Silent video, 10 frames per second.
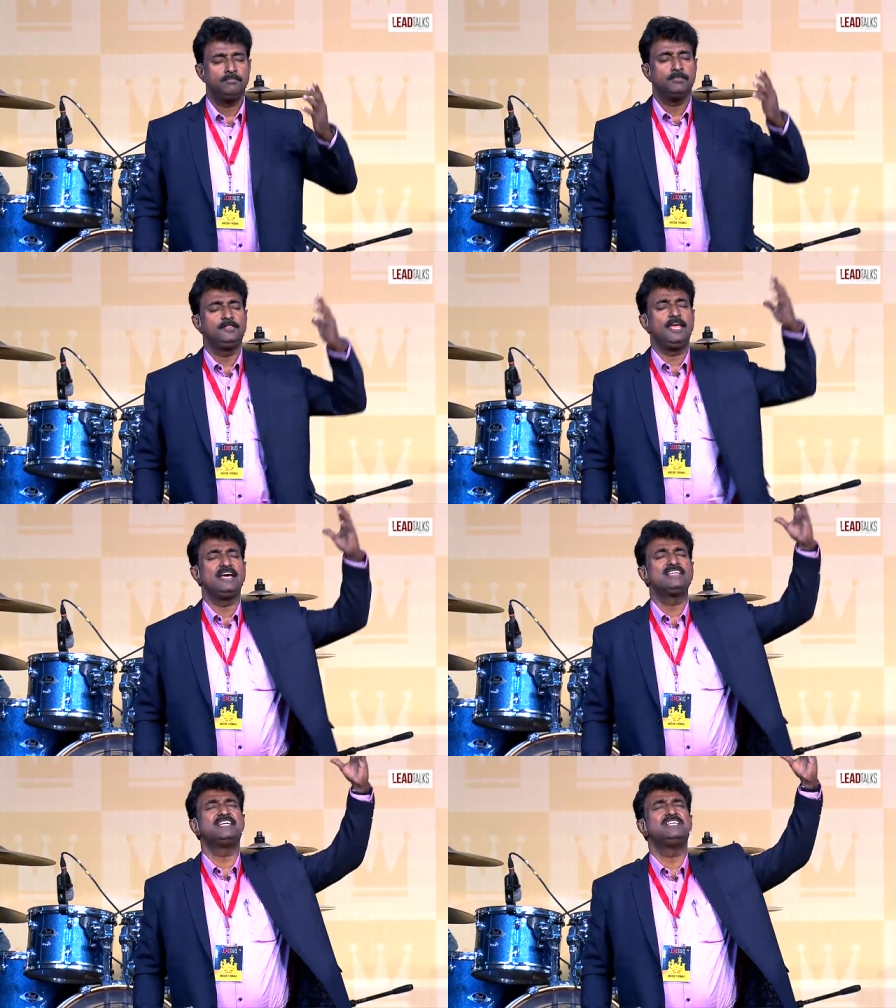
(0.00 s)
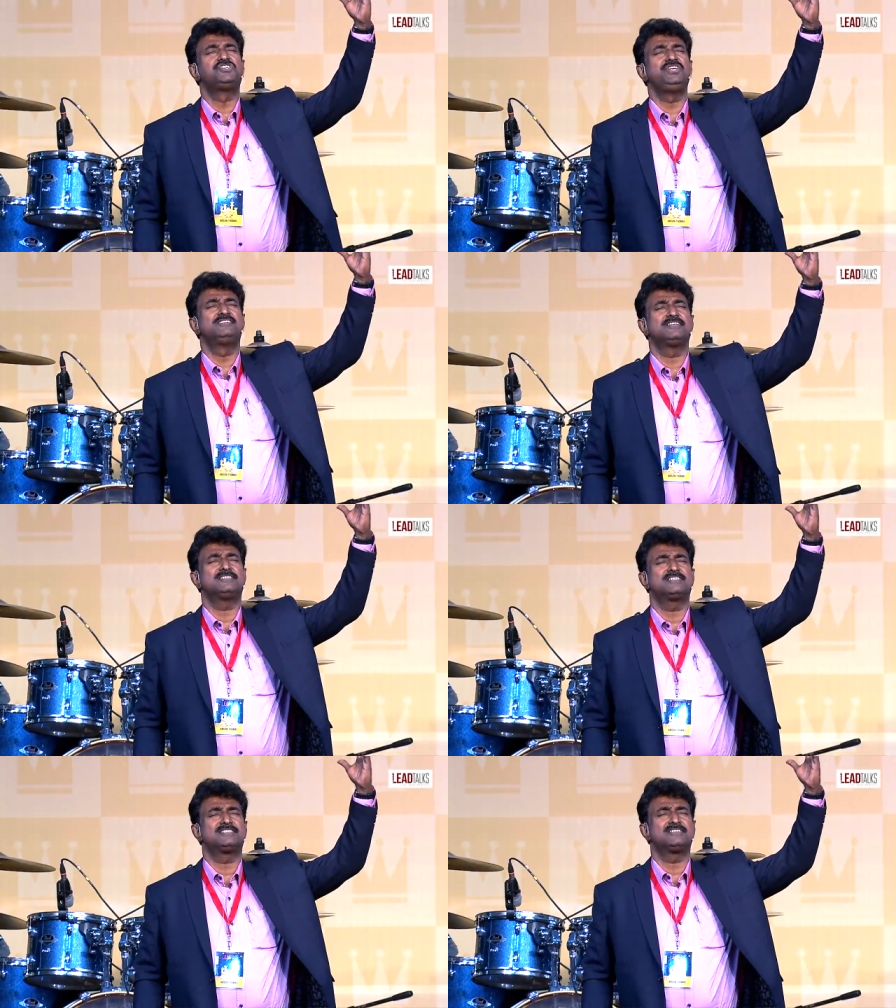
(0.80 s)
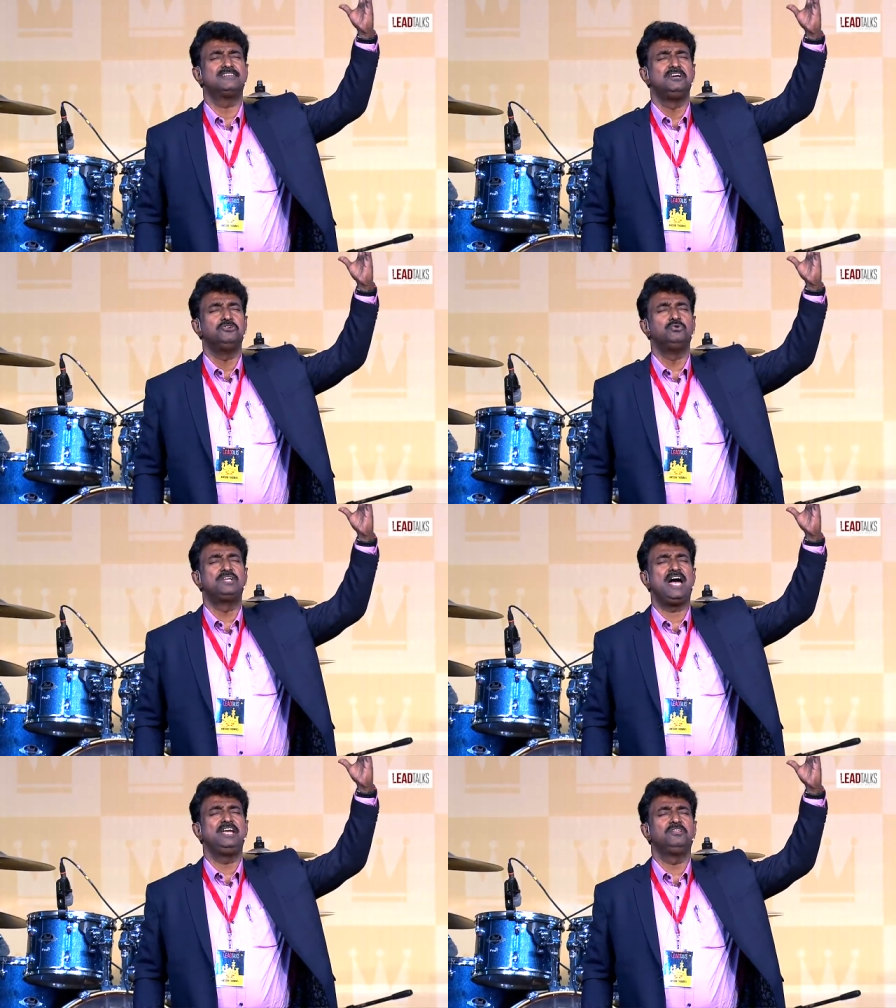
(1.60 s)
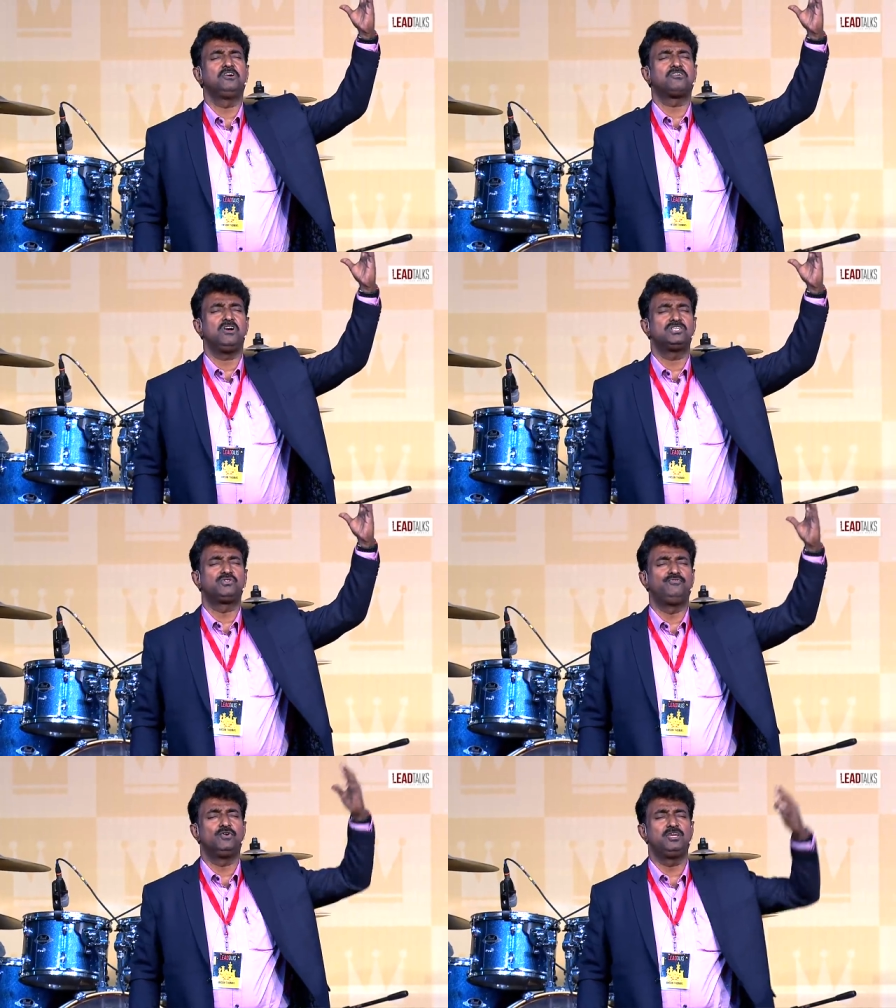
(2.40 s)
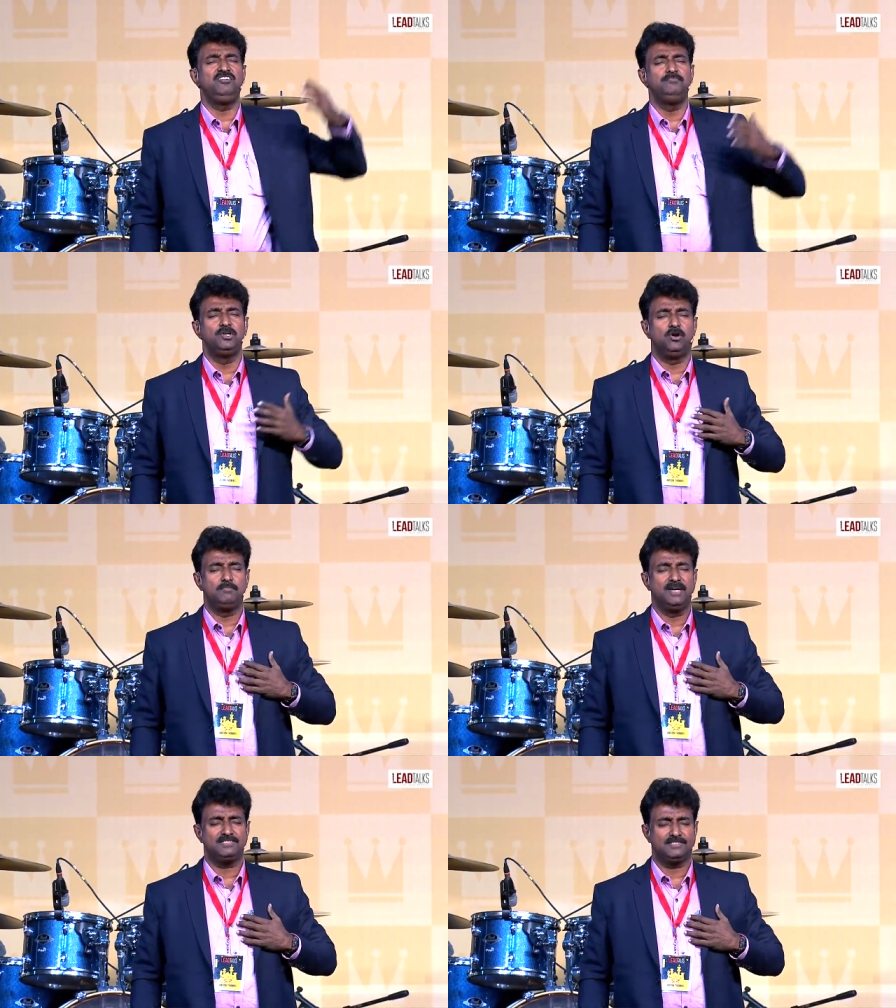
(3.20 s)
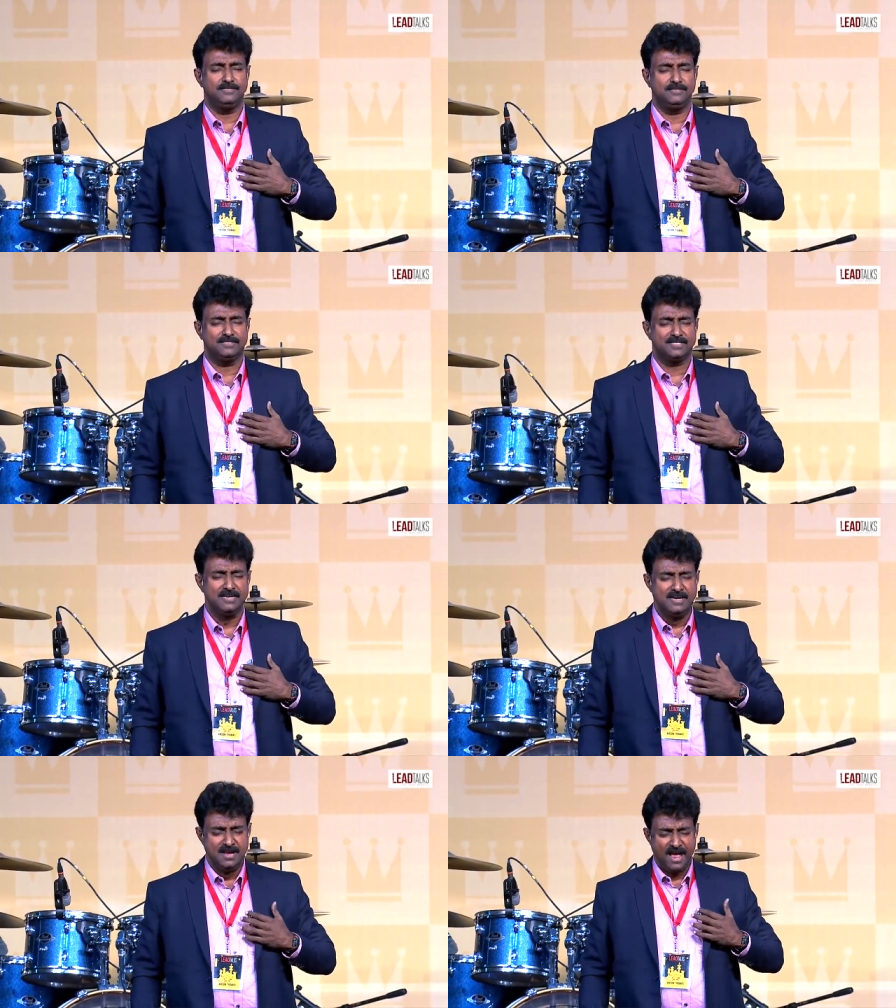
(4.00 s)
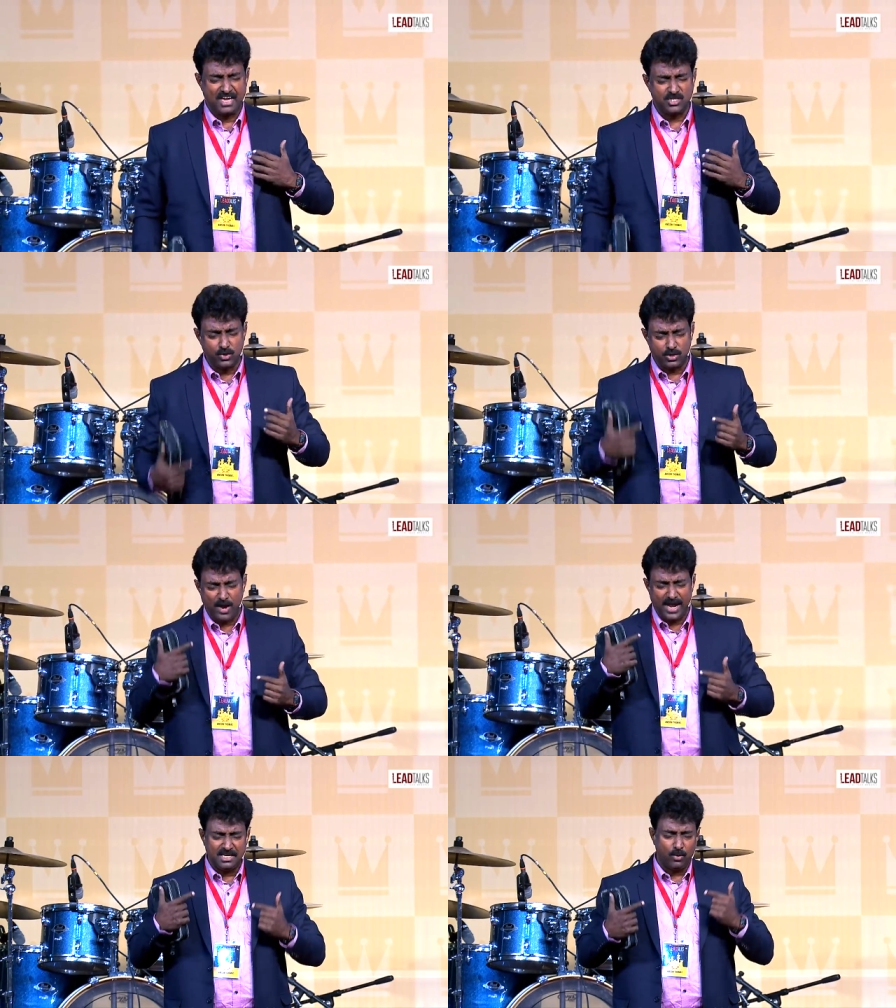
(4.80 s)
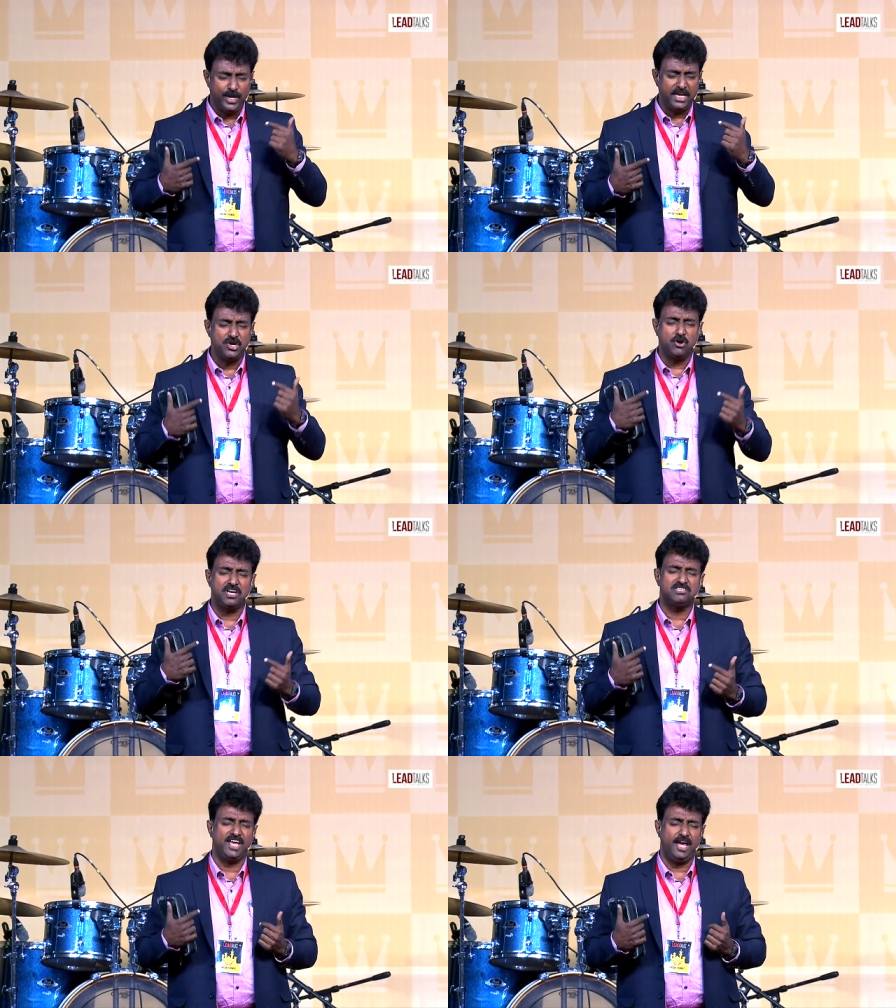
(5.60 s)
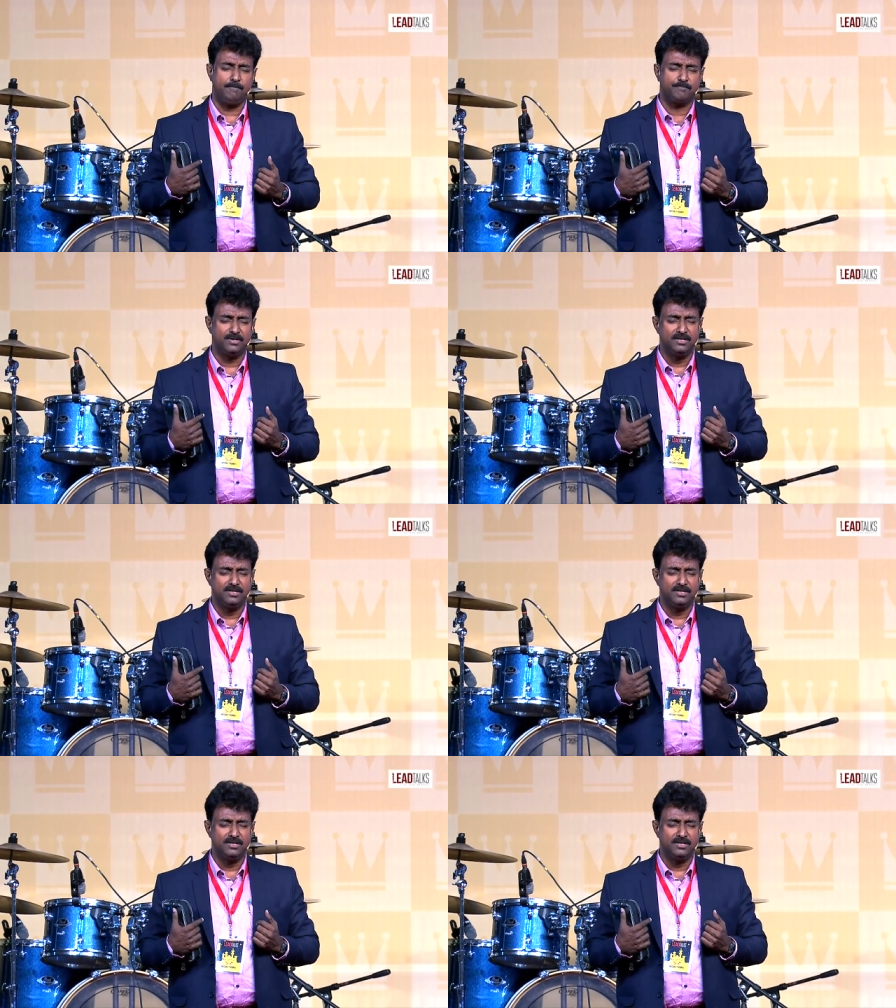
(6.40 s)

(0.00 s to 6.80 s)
But then I said, "Jesus, you died on the cross to forgive me all my sins." As you rewind a video or a tape,